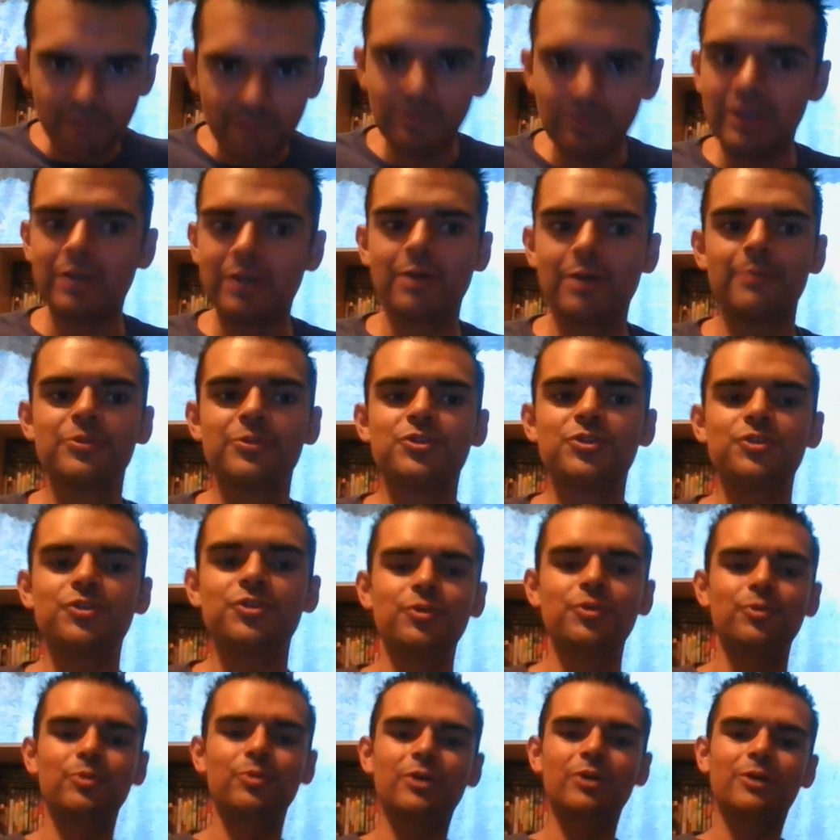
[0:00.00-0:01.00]
when it comes
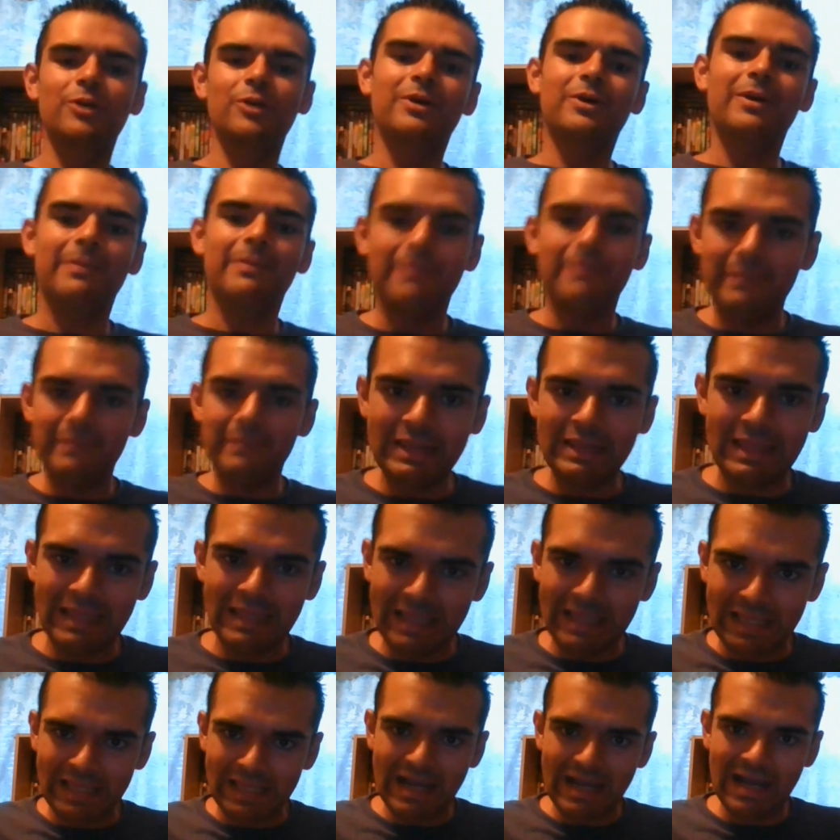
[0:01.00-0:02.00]
to
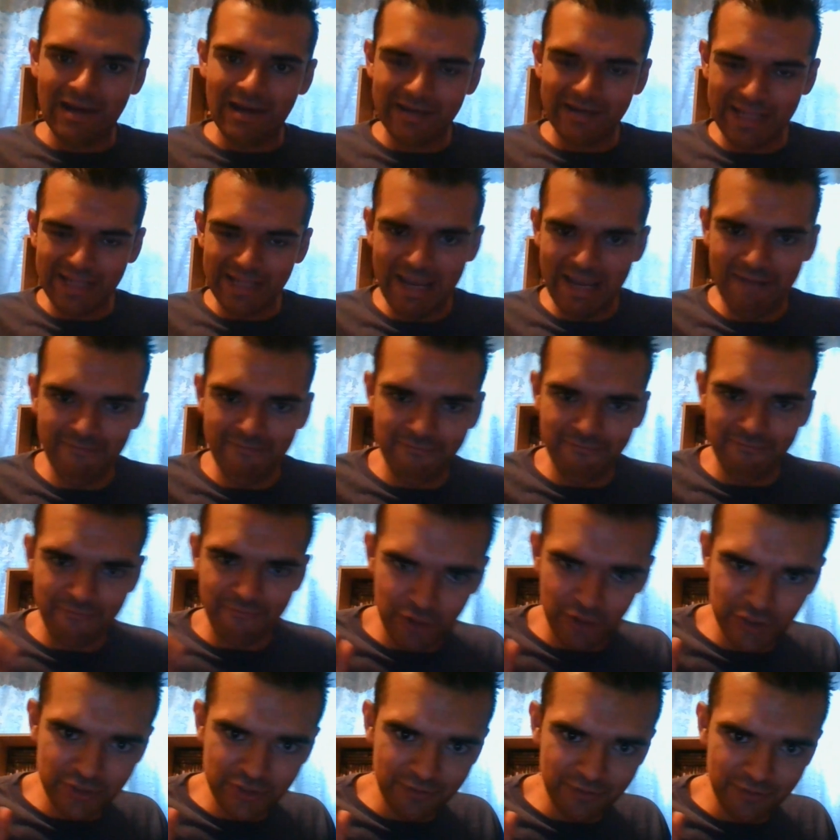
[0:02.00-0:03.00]
on a
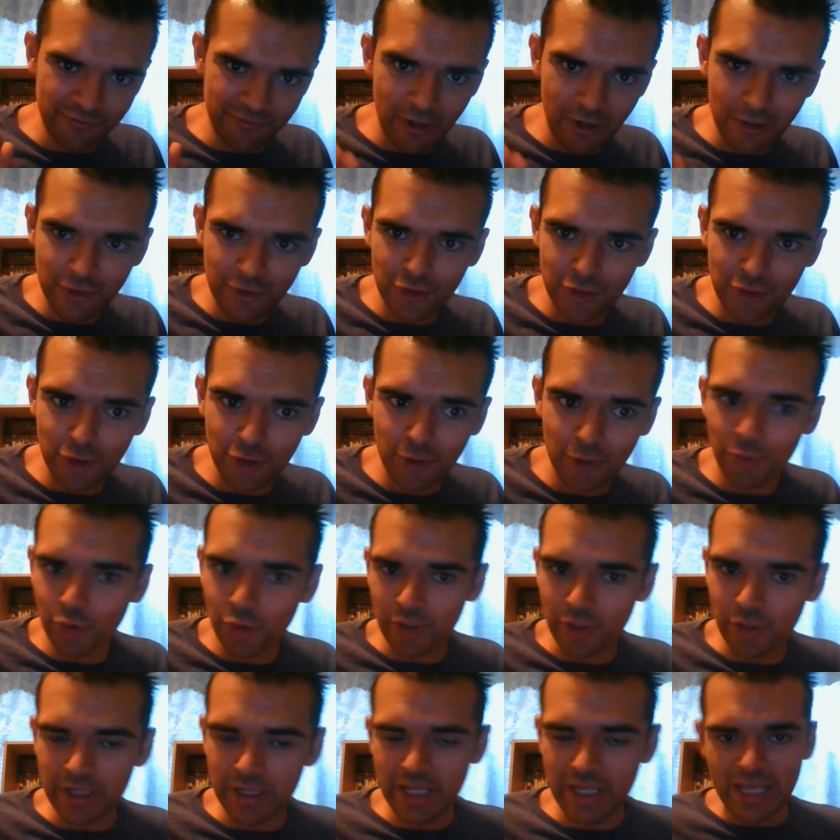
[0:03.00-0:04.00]
first volume
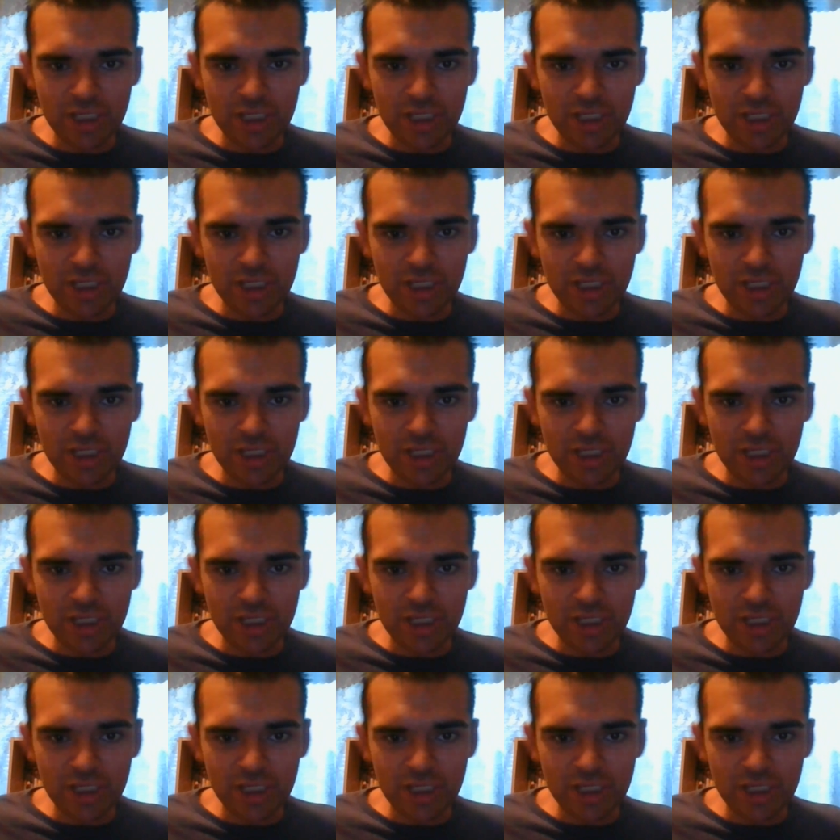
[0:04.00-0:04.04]
or